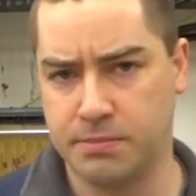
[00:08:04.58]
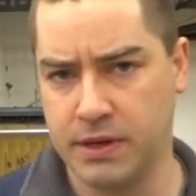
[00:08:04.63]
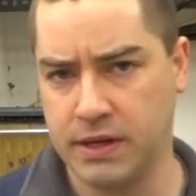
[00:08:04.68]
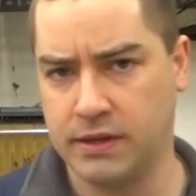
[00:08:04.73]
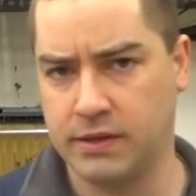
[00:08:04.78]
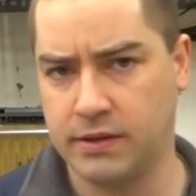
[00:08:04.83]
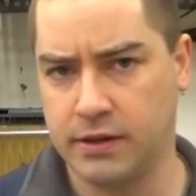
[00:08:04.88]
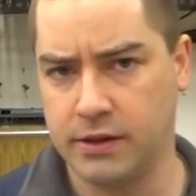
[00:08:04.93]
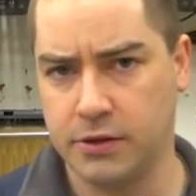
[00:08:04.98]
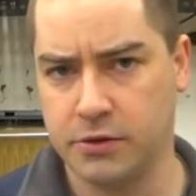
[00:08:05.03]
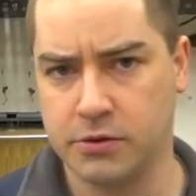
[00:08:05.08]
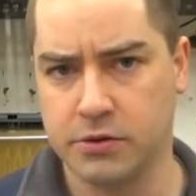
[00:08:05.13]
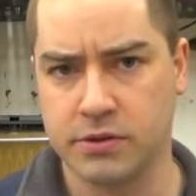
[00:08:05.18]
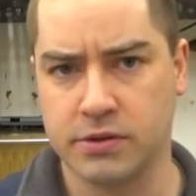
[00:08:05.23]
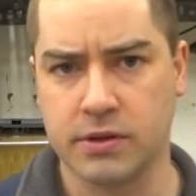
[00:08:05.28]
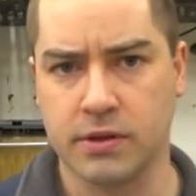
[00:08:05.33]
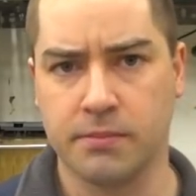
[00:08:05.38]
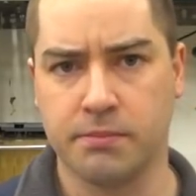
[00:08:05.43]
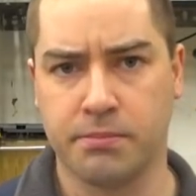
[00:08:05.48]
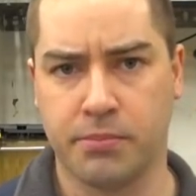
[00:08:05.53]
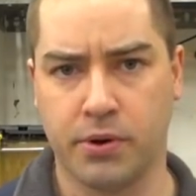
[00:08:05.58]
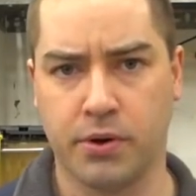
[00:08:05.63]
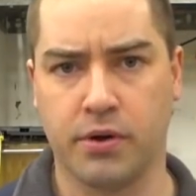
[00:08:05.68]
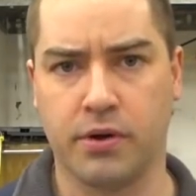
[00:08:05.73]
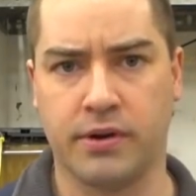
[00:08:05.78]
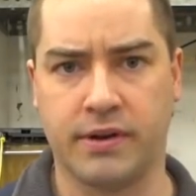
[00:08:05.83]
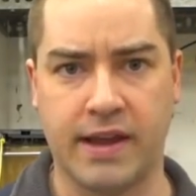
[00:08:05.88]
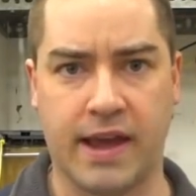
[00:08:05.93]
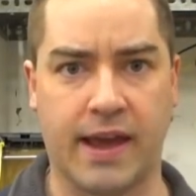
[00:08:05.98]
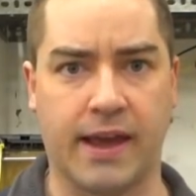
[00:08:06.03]
BTUs per
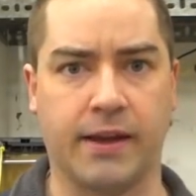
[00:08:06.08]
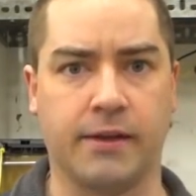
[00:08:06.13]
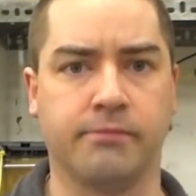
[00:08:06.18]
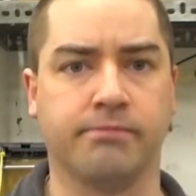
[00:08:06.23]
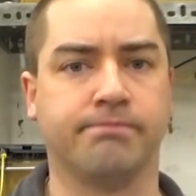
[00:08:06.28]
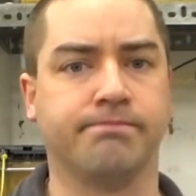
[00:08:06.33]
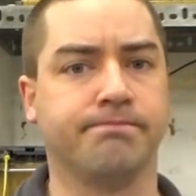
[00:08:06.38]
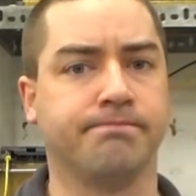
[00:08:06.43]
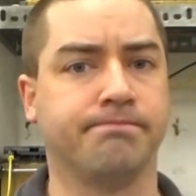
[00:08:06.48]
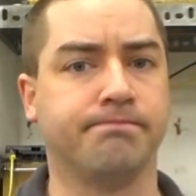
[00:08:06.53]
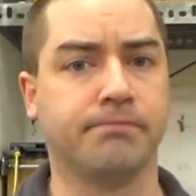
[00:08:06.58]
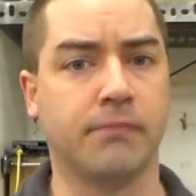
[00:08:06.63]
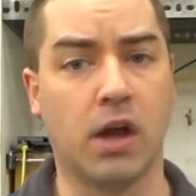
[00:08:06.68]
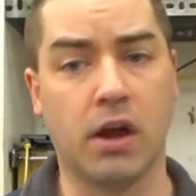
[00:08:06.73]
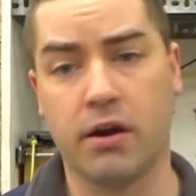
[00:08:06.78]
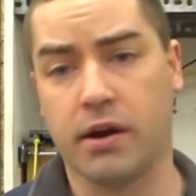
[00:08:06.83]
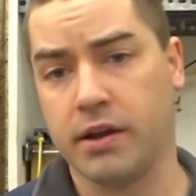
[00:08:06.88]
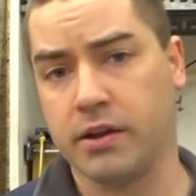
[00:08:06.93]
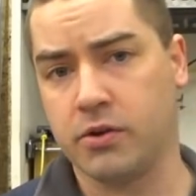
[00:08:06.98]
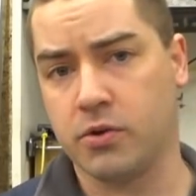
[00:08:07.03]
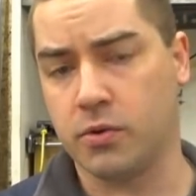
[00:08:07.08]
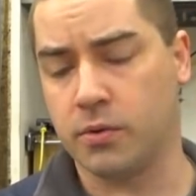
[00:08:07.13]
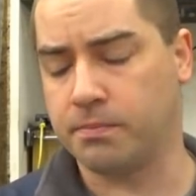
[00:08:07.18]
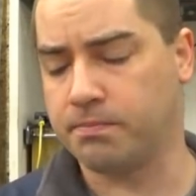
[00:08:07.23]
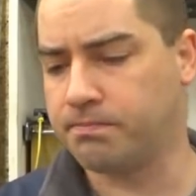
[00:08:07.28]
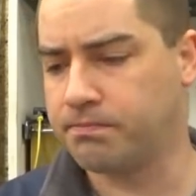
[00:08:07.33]
day. All right, cool.